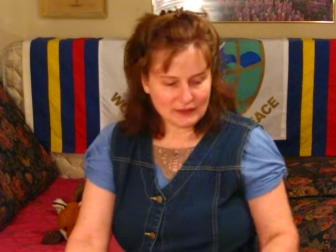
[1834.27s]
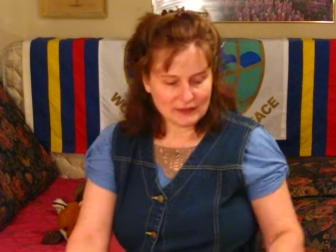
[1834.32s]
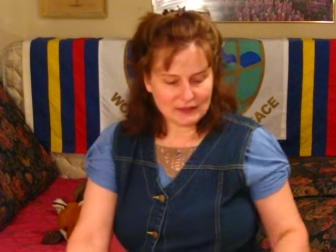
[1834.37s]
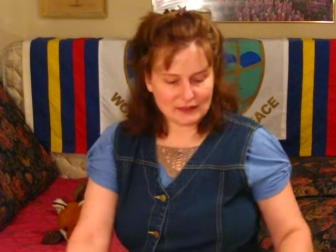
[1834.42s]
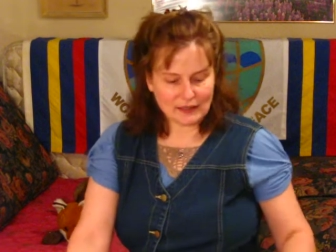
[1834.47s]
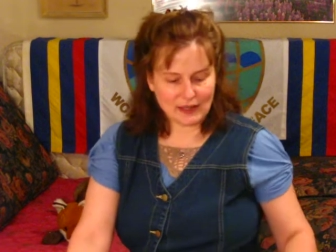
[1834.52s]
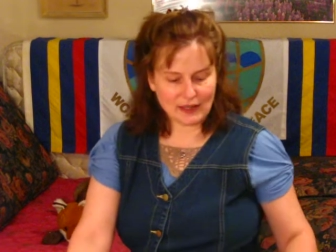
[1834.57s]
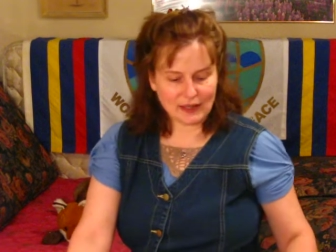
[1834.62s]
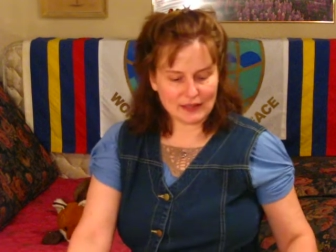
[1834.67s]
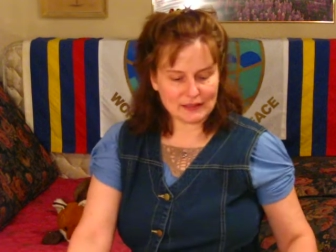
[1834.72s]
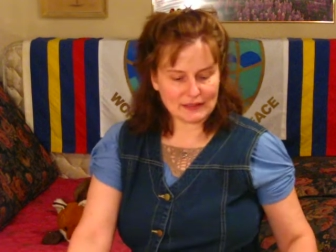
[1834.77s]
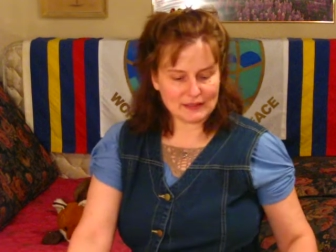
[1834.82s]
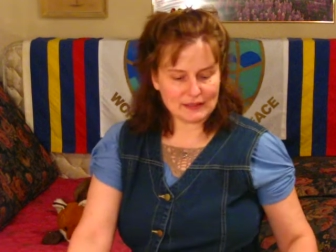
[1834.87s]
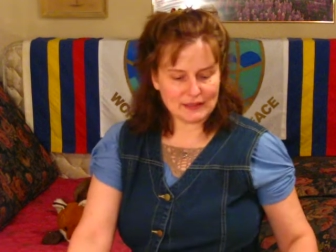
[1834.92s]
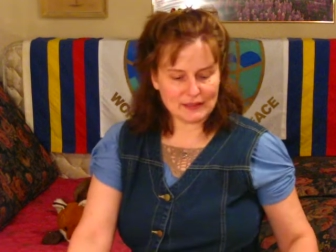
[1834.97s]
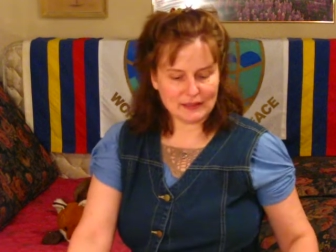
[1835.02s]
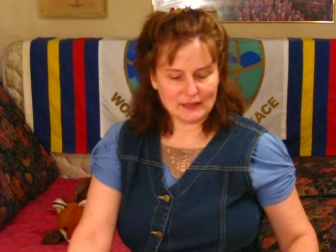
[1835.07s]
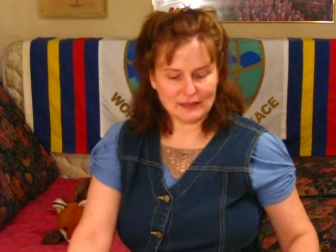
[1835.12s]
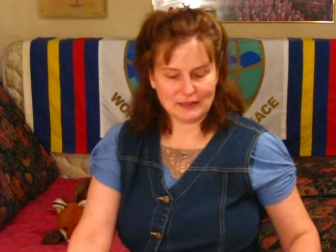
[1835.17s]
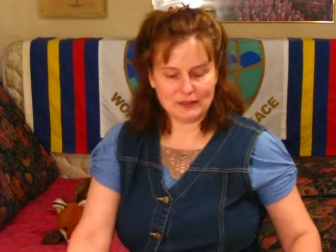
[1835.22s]
Next,
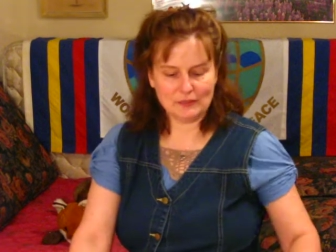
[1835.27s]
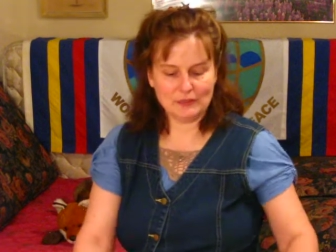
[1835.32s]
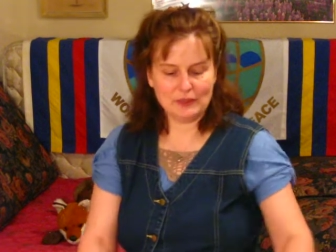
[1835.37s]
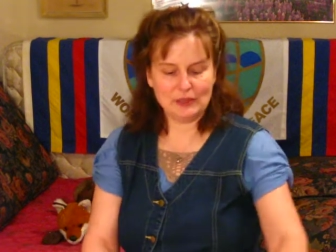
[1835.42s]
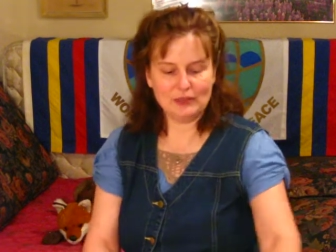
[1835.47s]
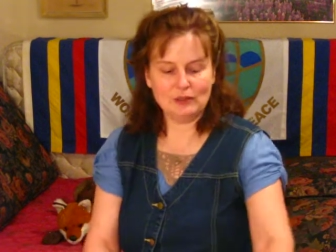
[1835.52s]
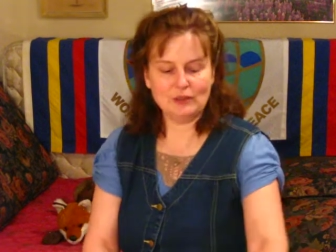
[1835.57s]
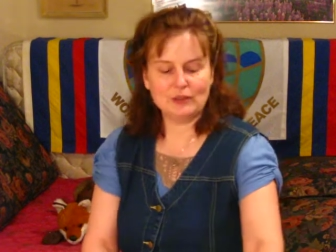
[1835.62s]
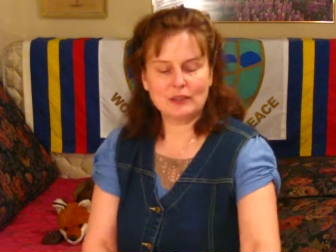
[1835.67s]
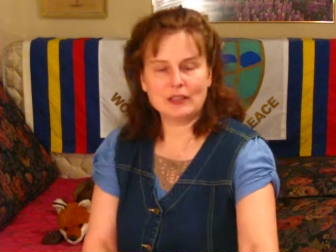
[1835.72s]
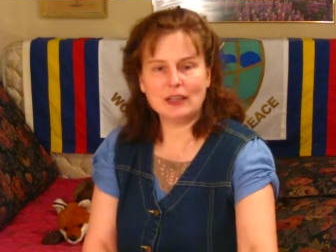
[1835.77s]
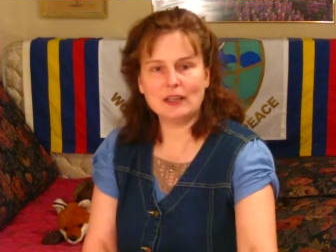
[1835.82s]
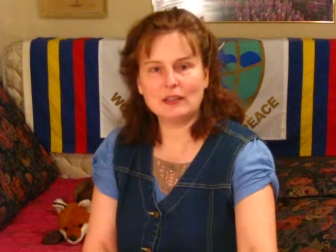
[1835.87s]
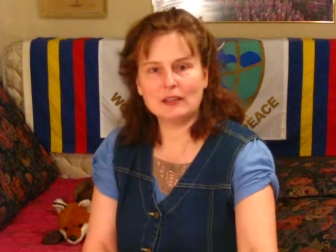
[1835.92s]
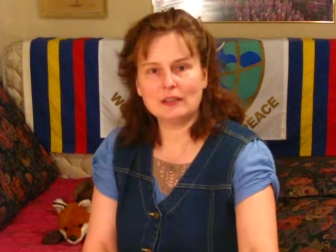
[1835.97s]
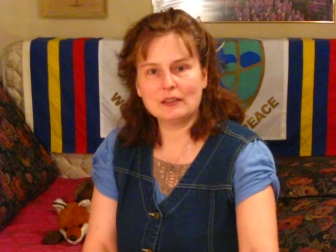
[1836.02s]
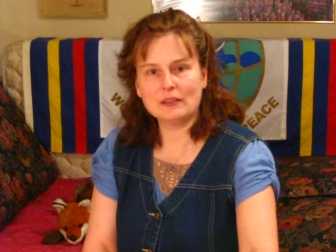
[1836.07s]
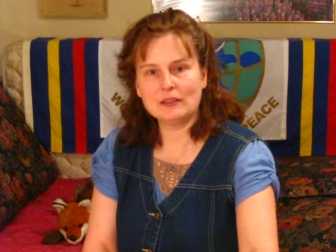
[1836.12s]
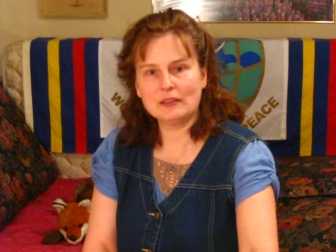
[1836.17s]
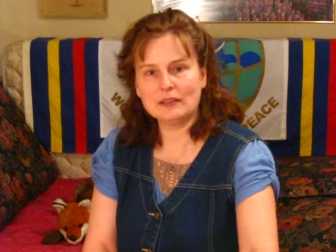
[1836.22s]
we look at
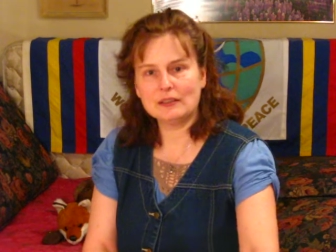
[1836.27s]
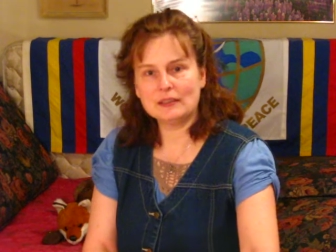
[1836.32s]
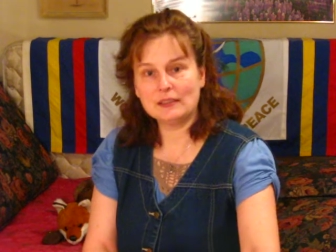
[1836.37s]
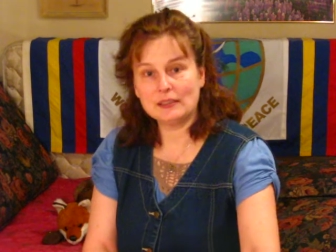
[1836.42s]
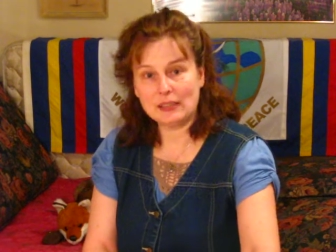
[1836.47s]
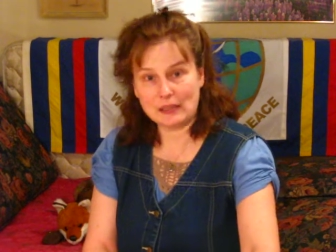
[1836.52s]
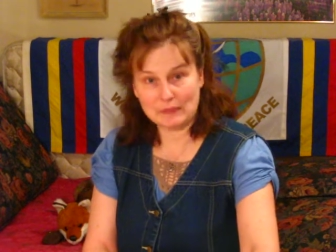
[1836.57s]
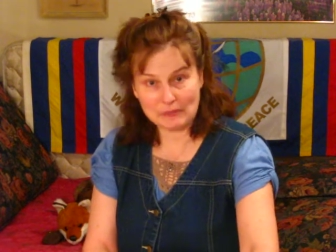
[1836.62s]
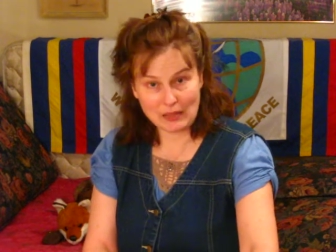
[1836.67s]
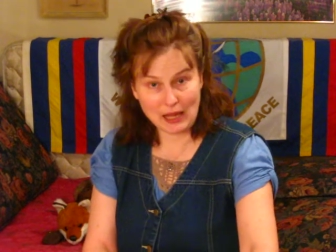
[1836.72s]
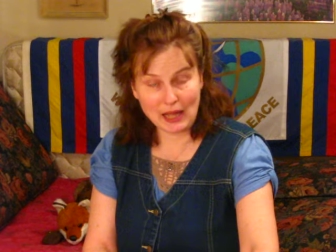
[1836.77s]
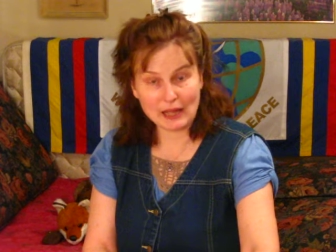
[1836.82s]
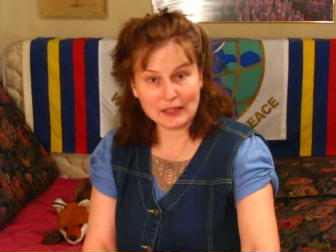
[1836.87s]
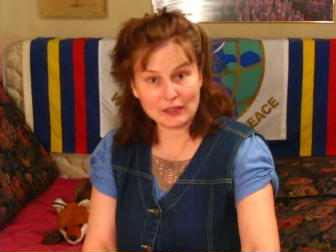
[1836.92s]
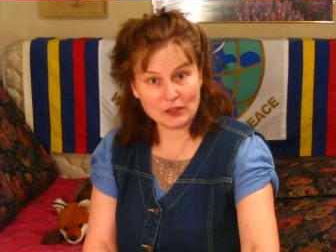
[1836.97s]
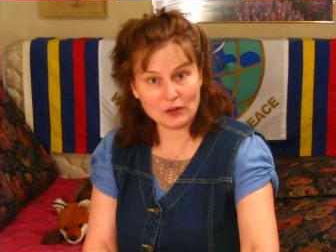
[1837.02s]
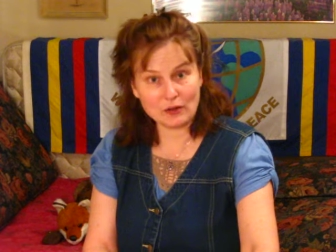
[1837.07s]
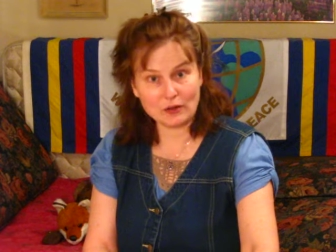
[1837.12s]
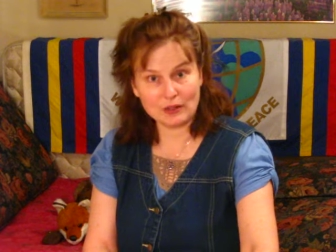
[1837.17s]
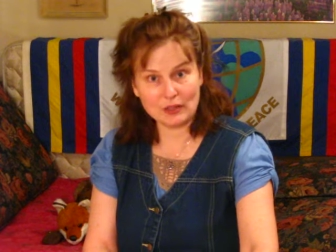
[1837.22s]
the same
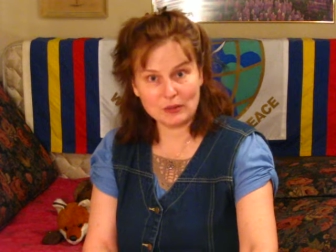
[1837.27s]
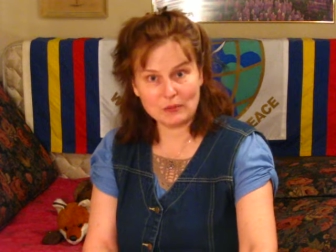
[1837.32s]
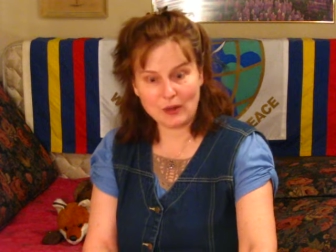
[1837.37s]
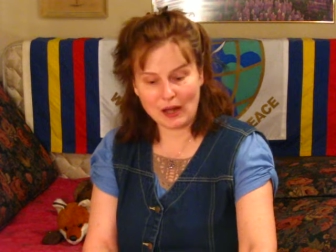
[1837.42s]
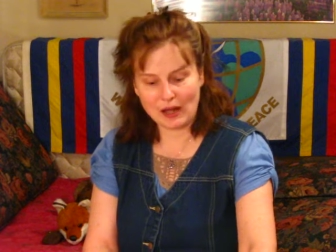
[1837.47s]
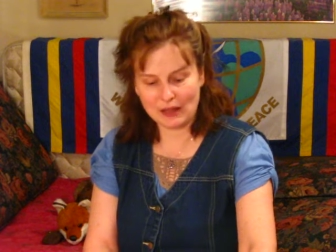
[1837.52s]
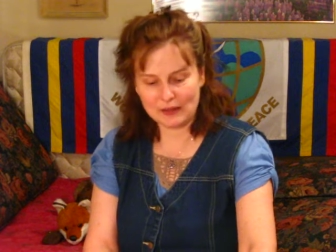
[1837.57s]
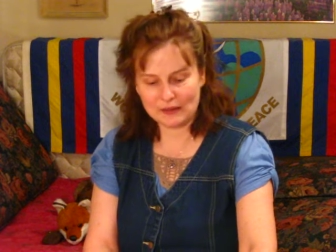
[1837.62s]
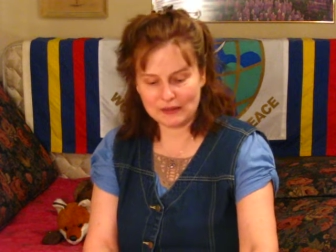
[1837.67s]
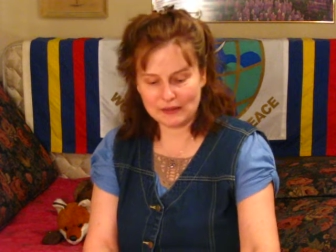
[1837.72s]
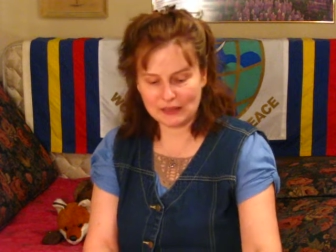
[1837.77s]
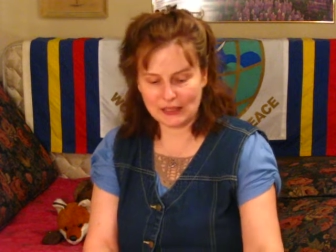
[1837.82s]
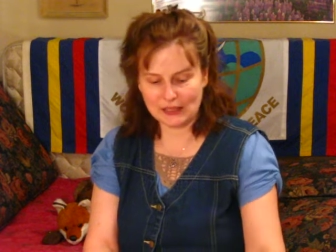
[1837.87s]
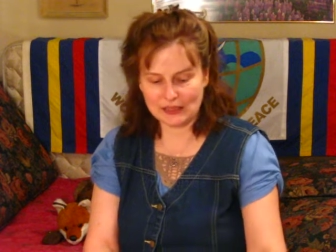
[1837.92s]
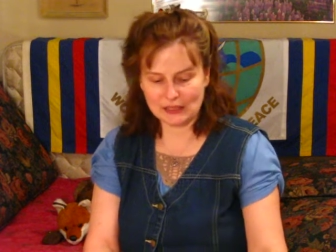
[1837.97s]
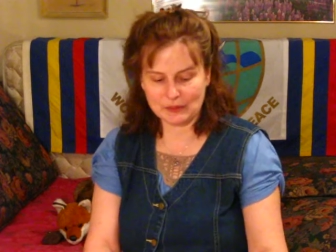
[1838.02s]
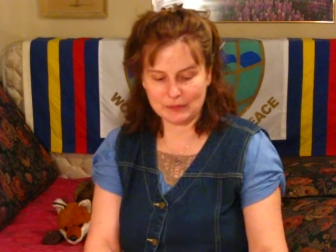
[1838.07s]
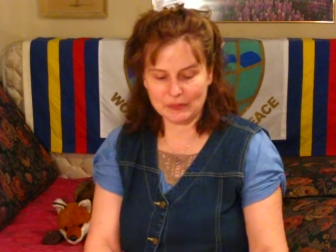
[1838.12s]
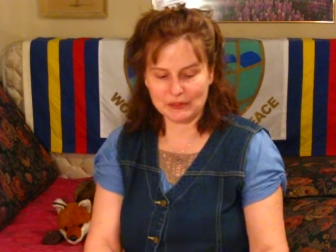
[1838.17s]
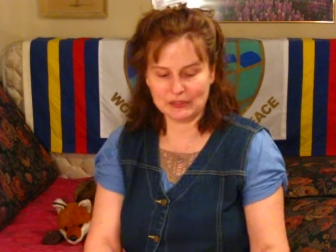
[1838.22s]
category, wealth,
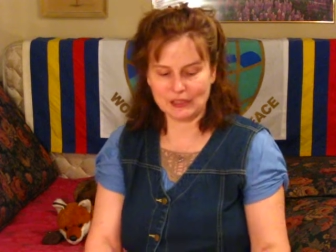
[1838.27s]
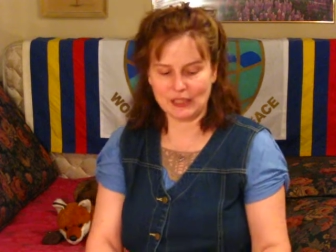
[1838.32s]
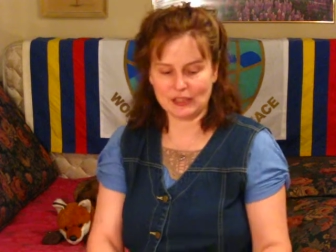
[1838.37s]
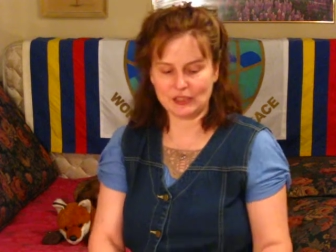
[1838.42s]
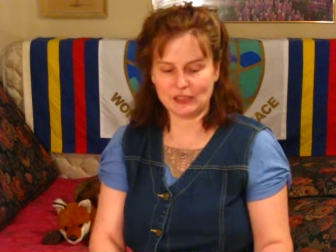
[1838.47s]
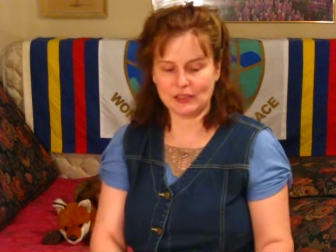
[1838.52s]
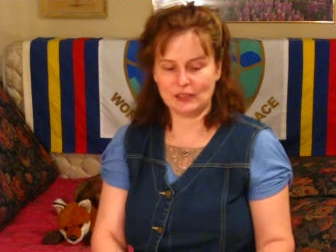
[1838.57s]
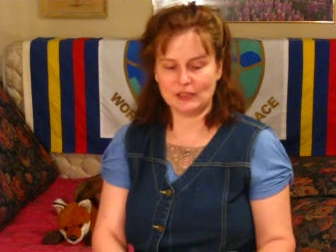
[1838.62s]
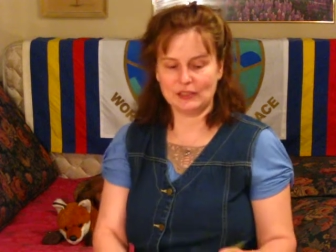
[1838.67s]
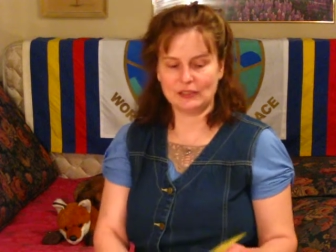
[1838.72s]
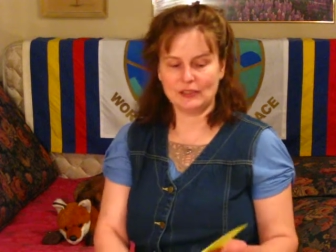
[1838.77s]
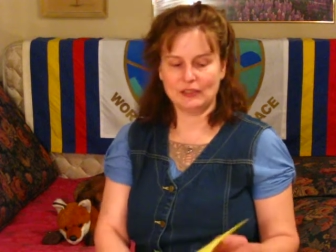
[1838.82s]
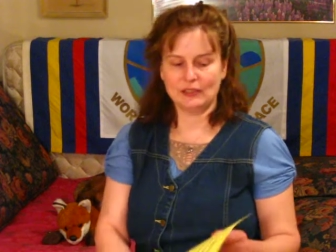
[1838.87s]
land, and possessions,